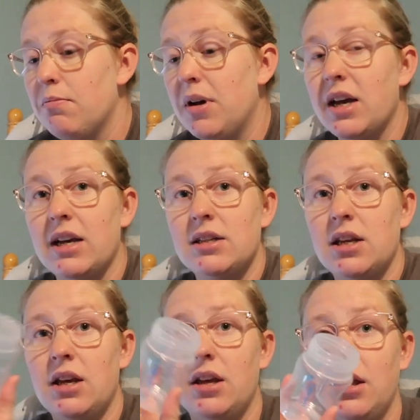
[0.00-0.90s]
But
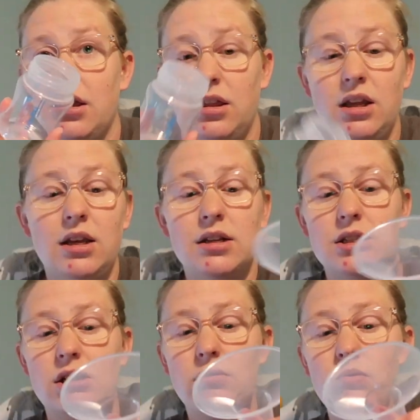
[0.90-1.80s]
these
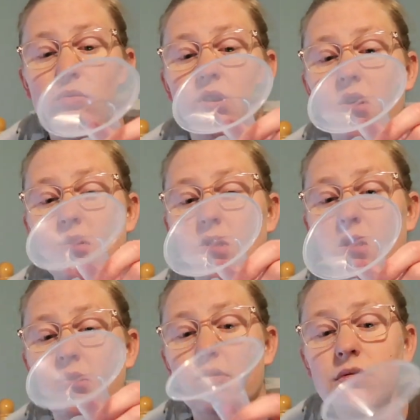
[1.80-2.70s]
will
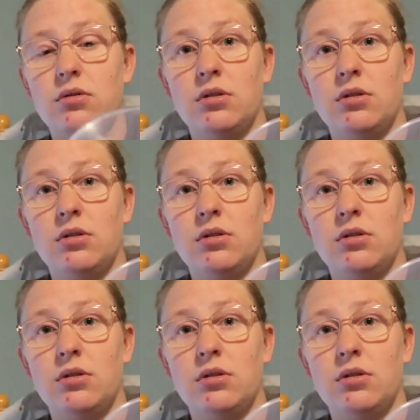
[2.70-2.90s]
also